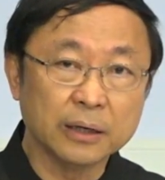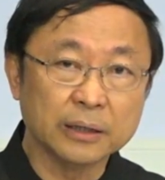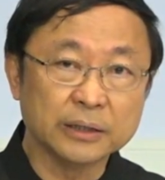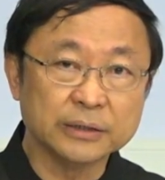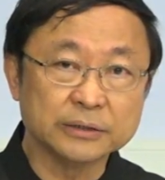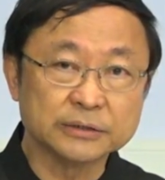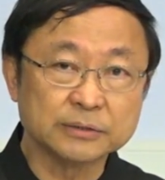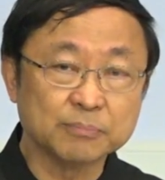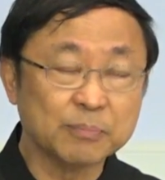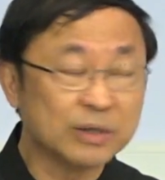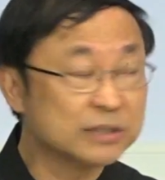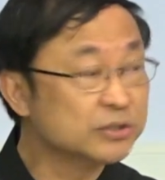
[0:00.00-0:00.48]

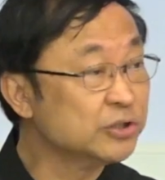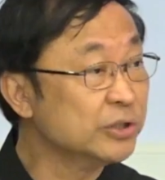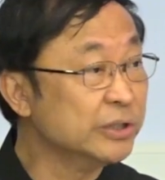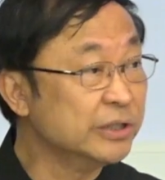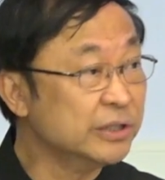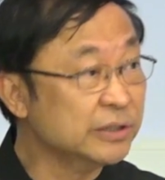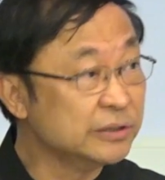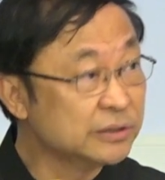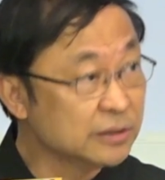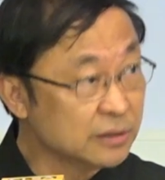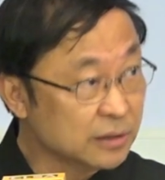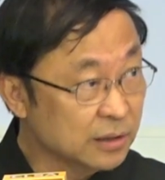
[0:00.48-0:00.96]
it's much
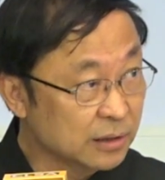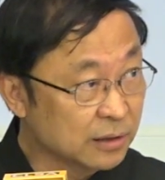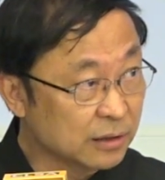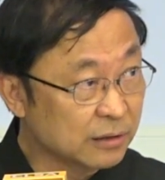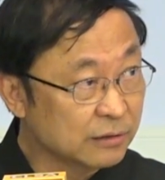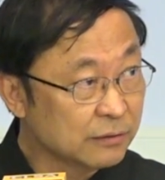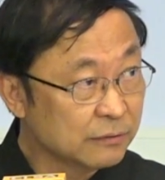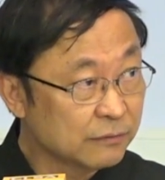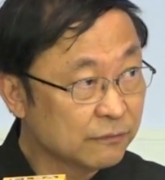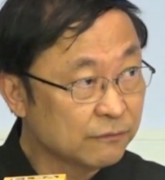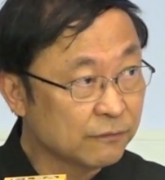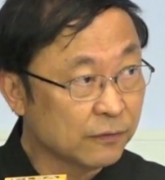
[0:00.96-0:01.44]

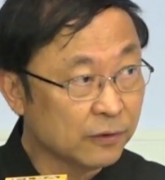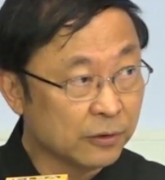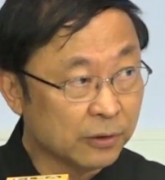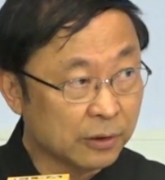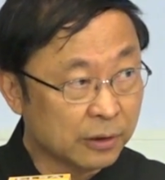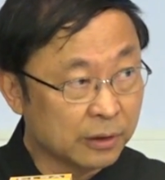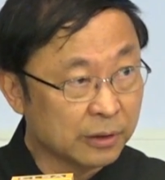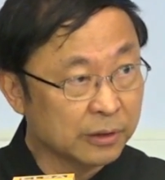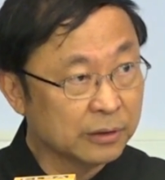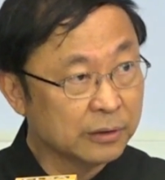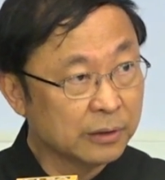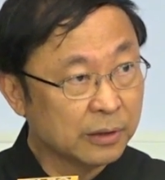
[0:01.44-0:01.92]
easier
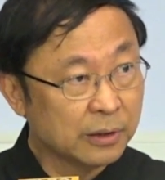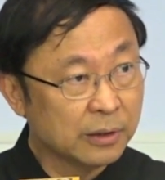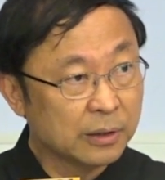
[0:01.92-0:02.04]
for